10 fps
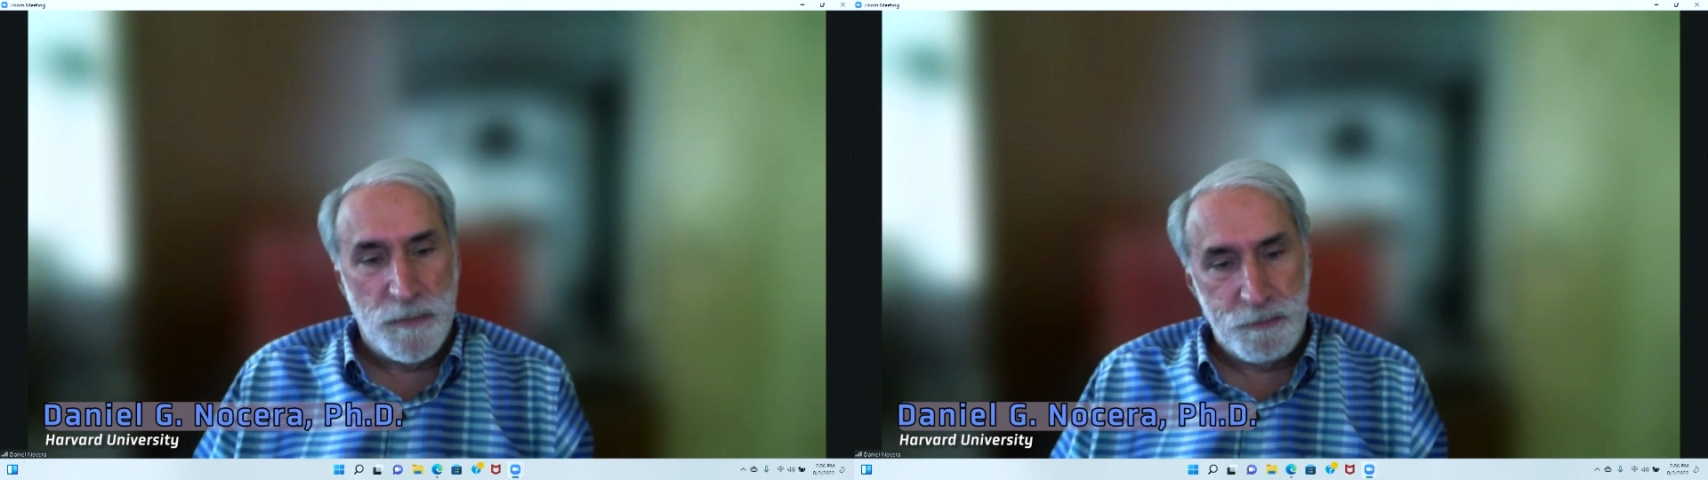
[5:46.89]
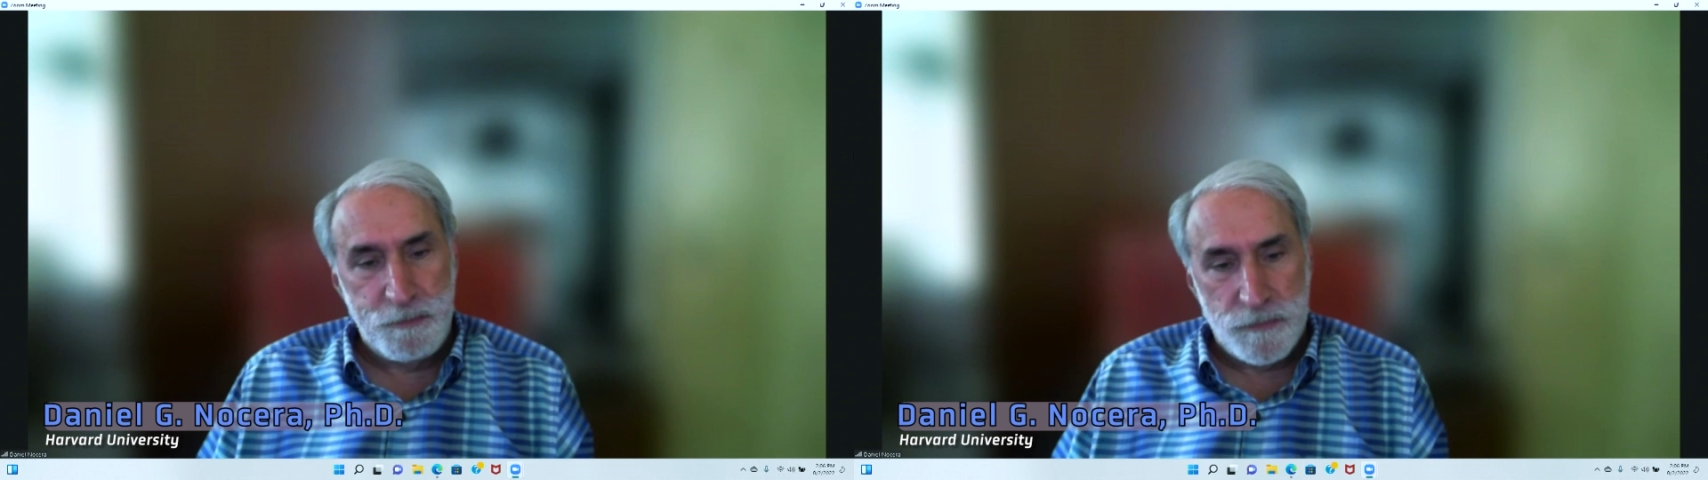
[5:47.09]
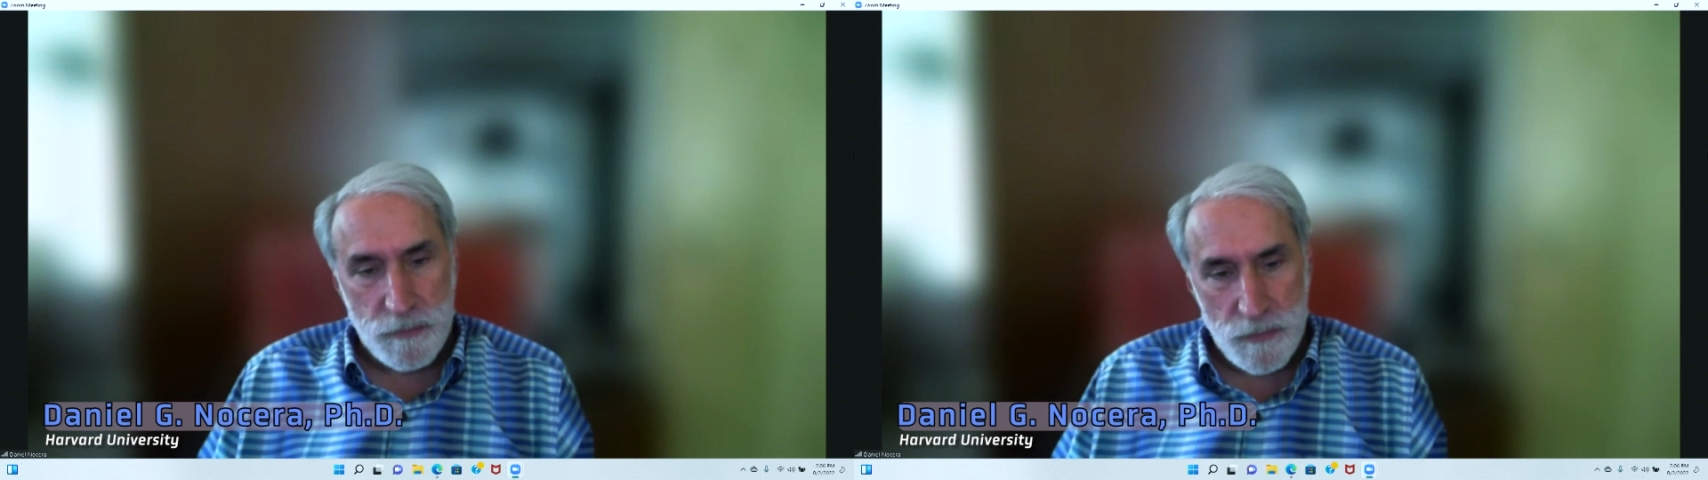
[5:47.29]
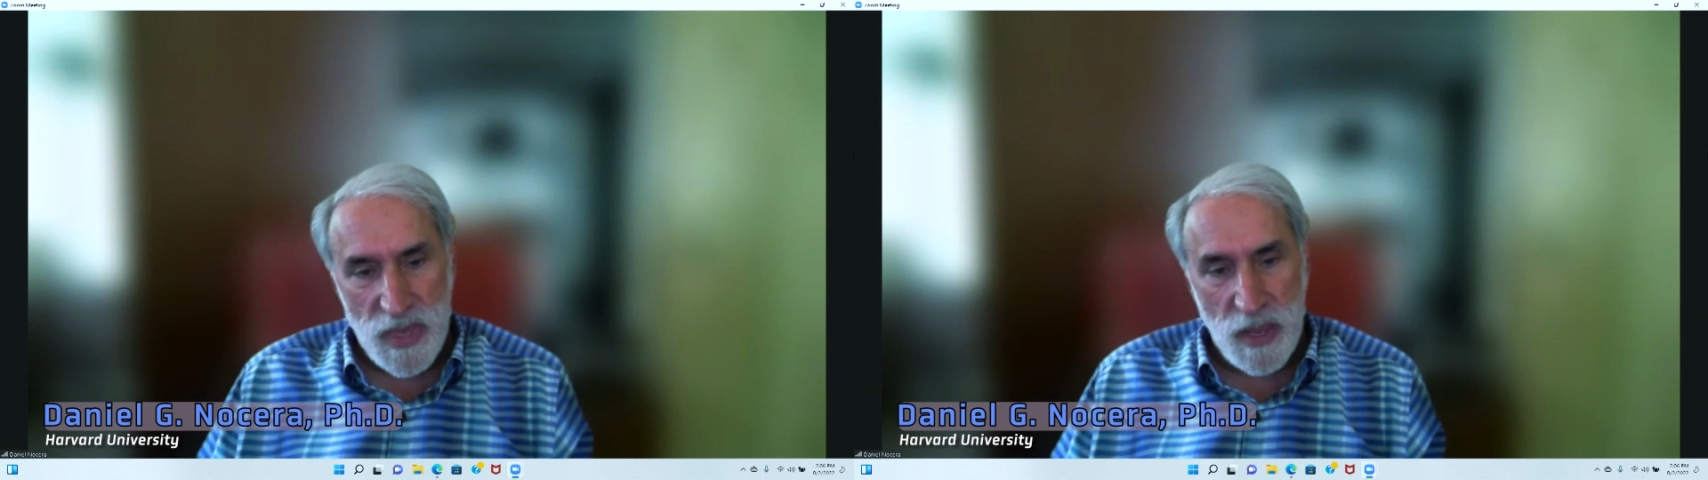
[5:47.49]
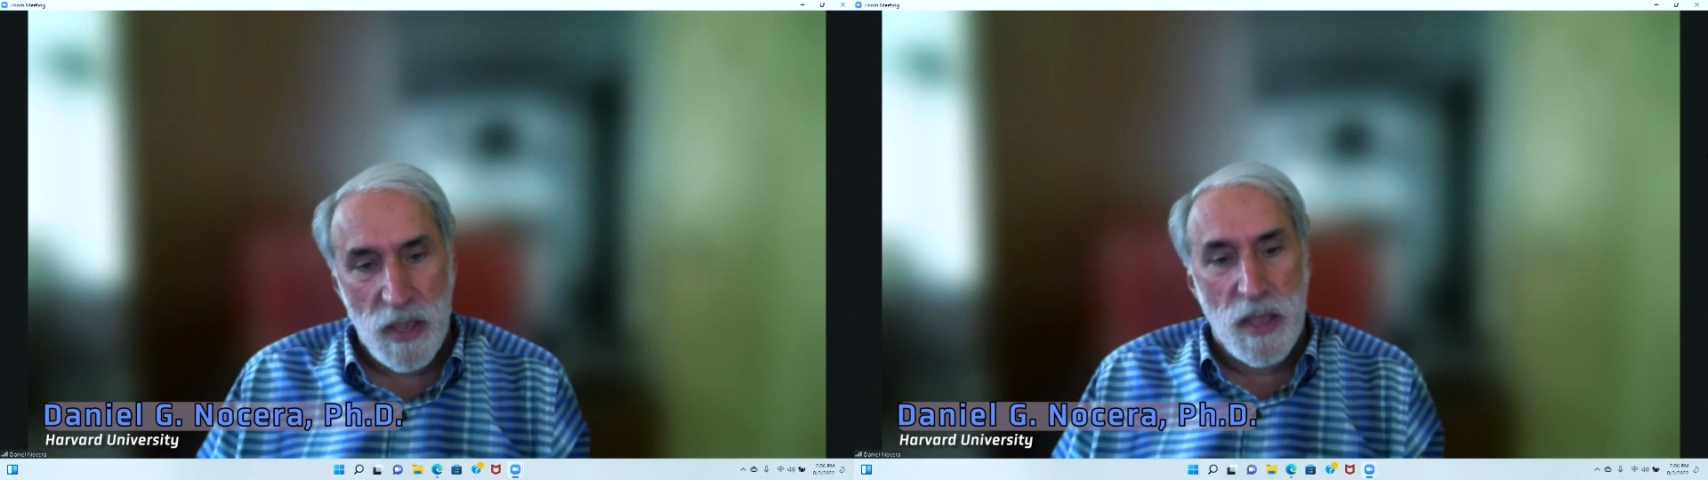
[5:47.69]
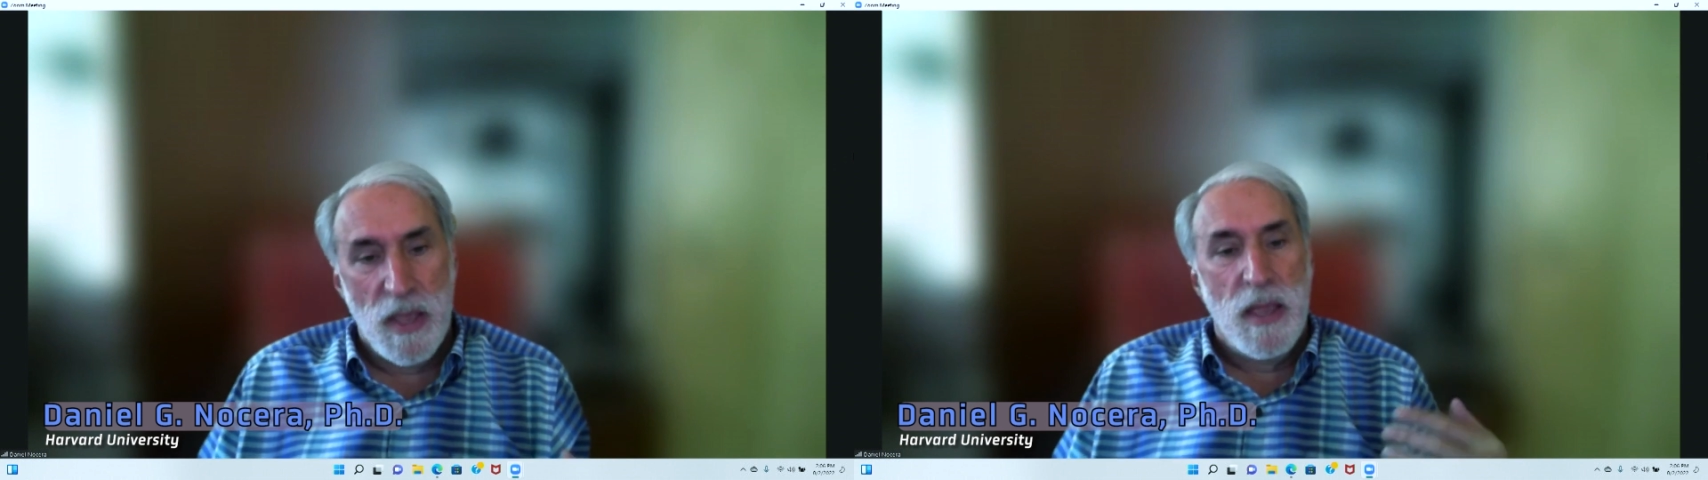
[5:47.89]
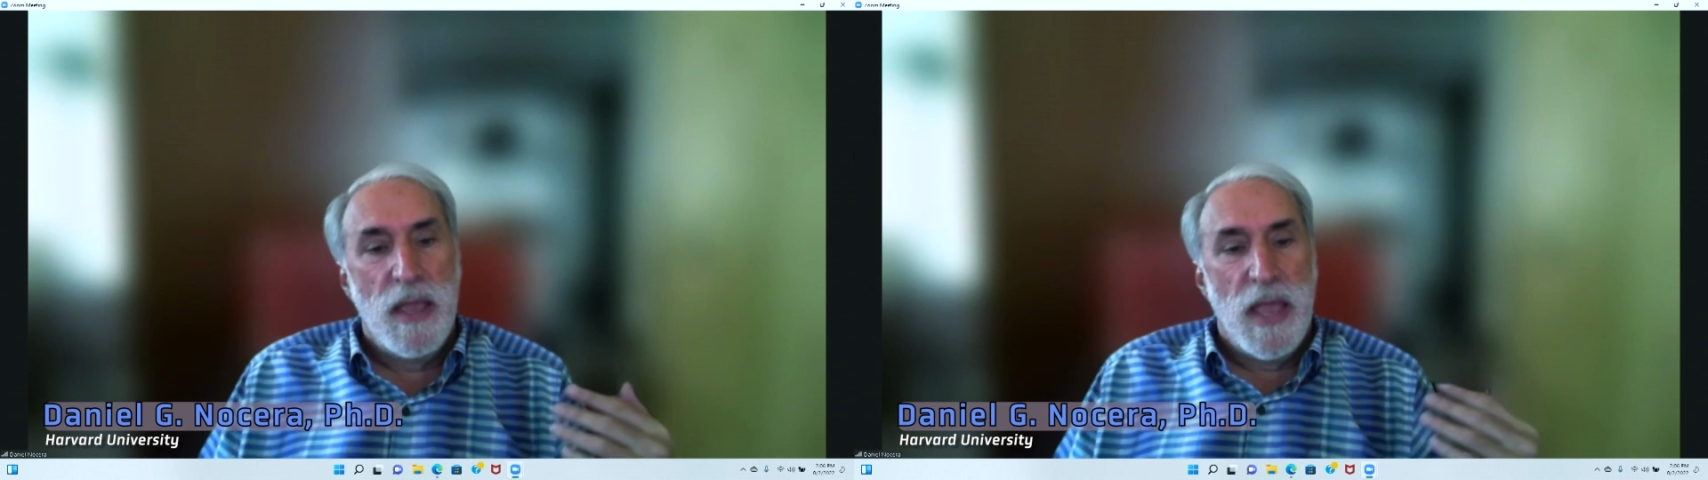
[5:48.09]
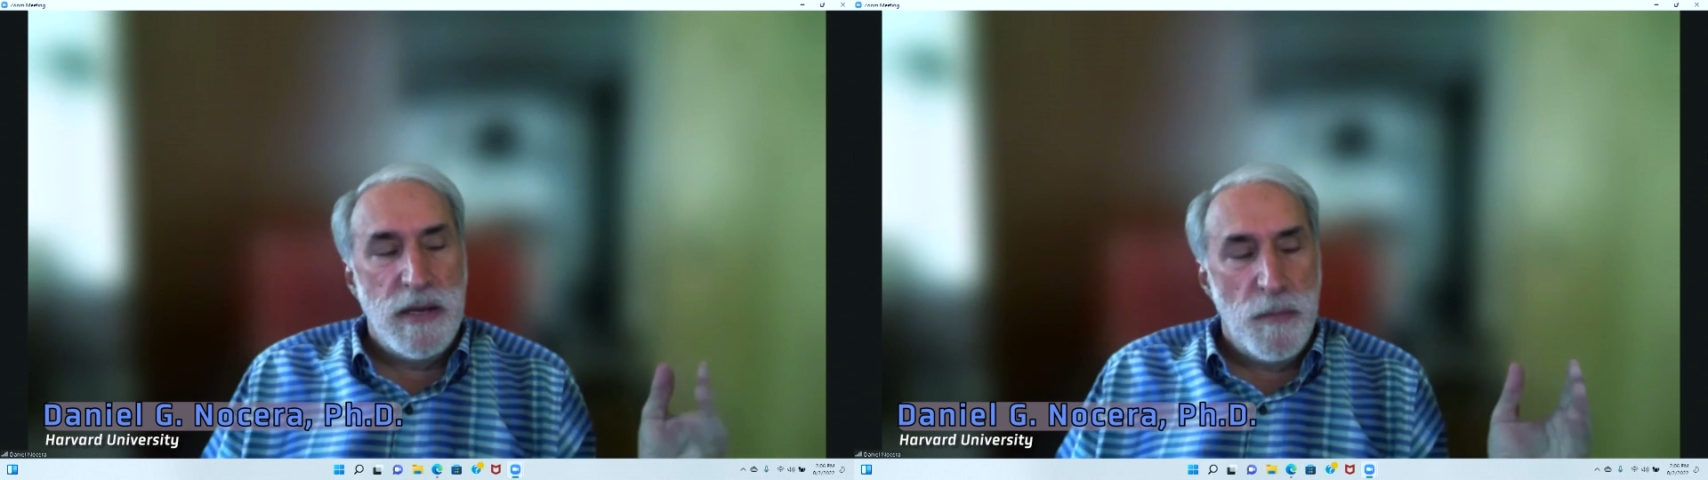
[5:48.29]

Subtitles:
And